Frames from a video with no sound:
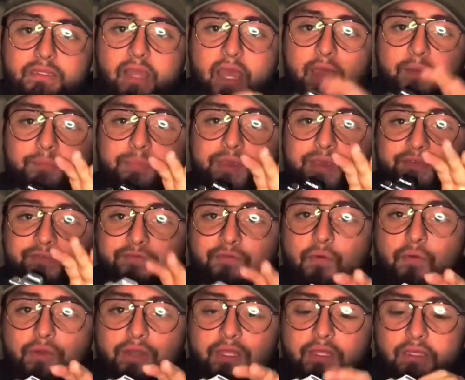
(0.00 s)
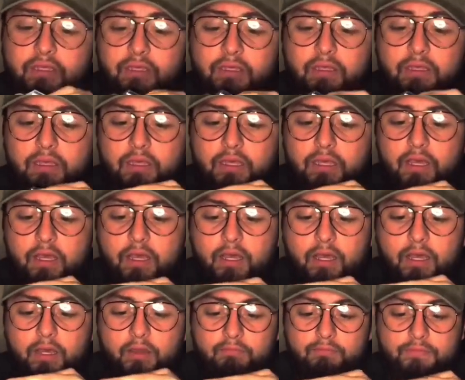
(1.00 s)
MP40.
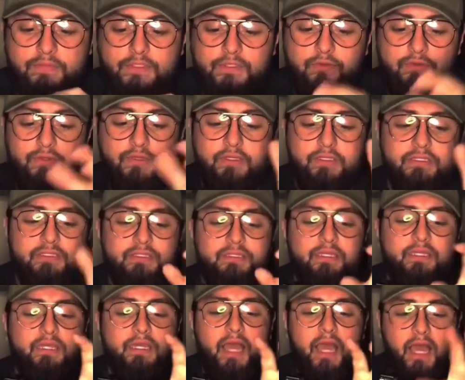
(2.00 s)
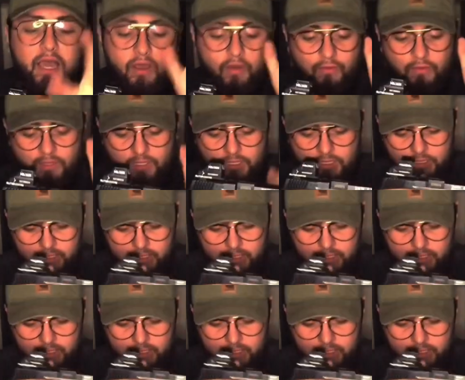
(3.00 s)
So you can see how